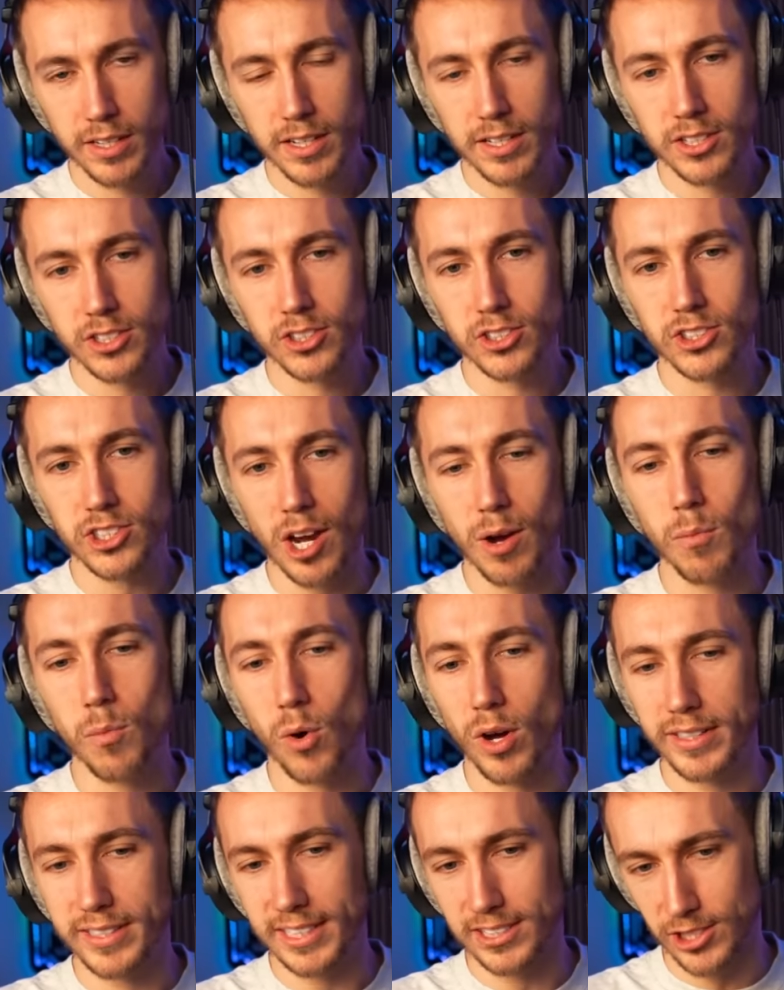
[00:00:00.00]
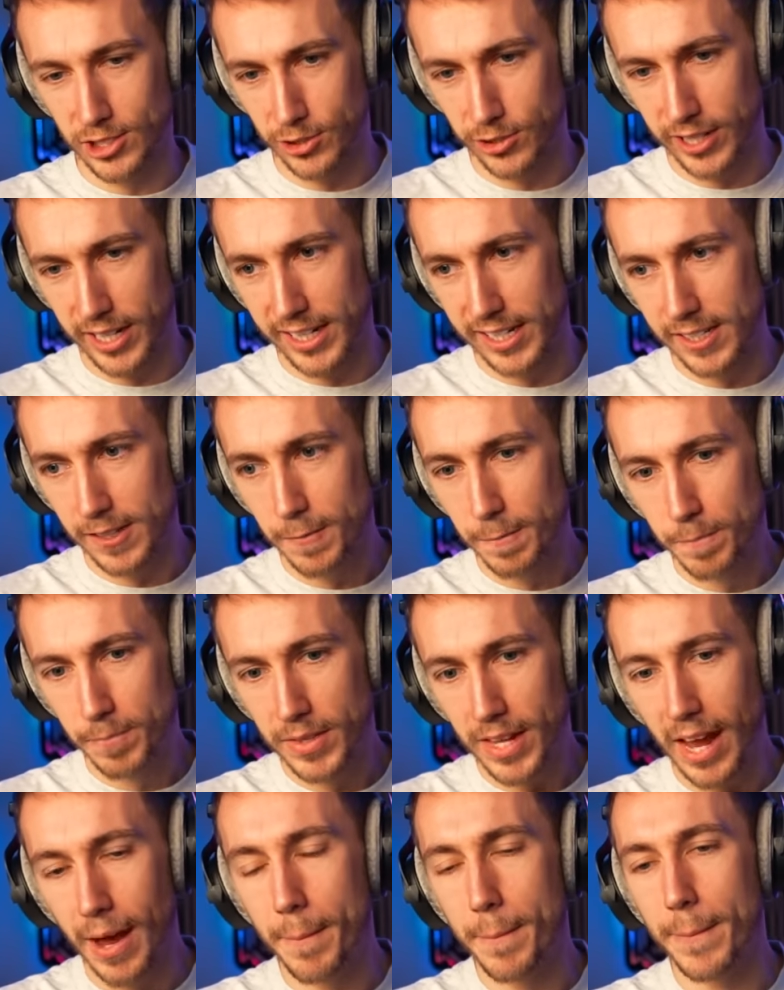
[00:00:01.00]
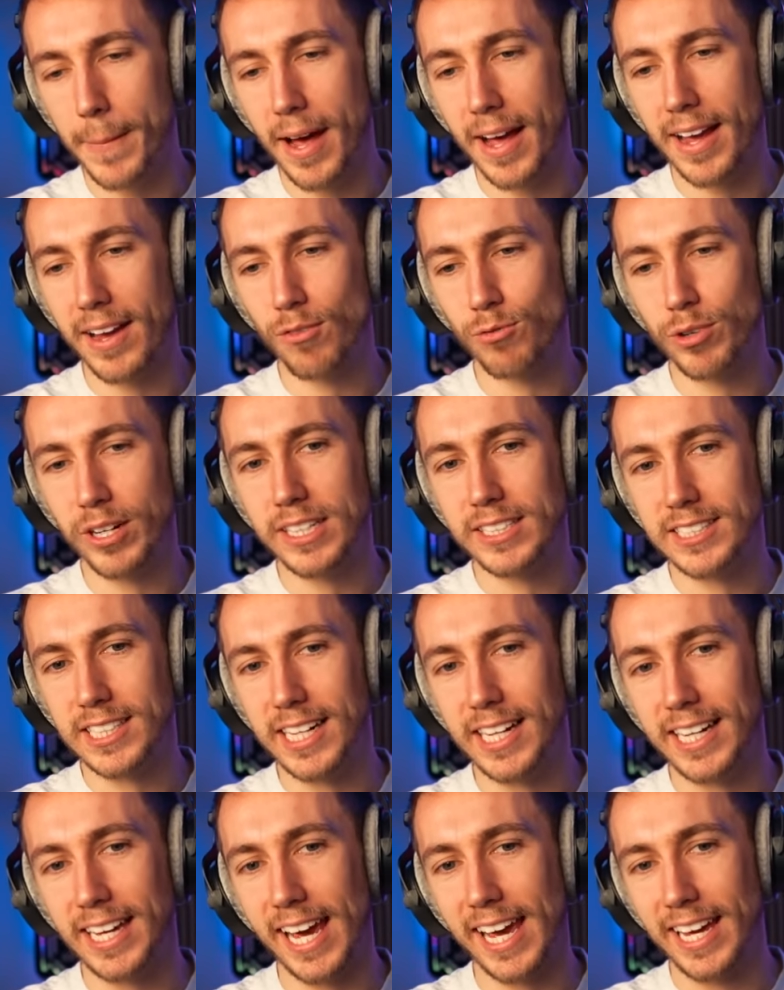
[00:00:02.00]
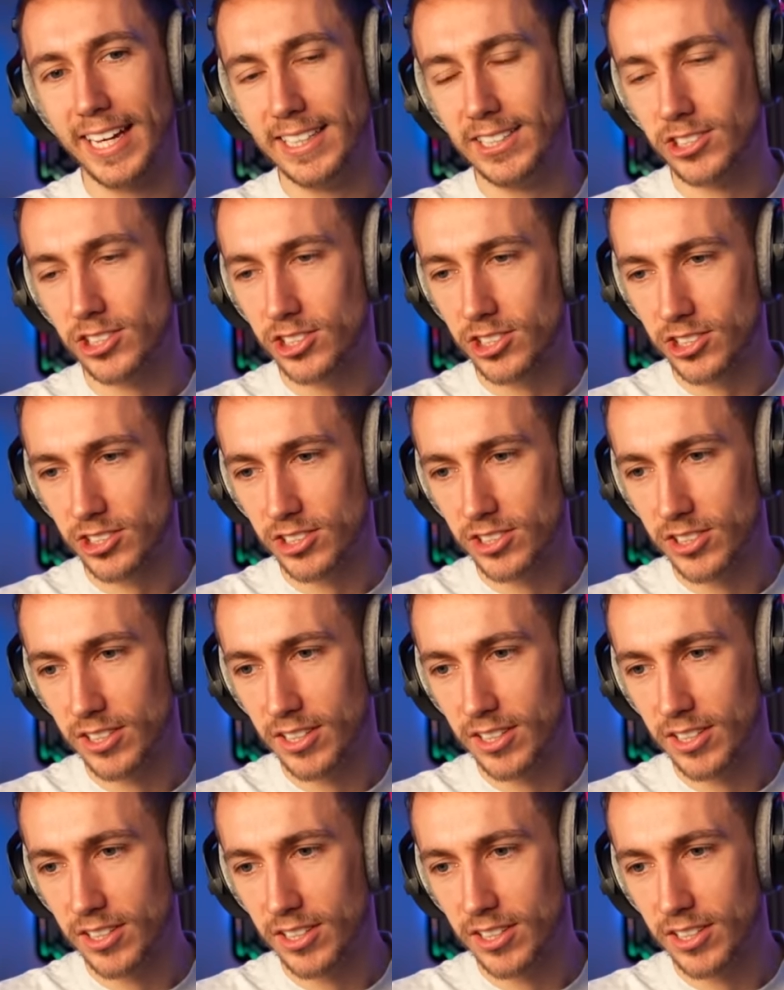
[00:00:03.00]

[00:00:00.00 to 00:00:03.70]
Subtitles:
Somewhat disagree. And my reasoning is,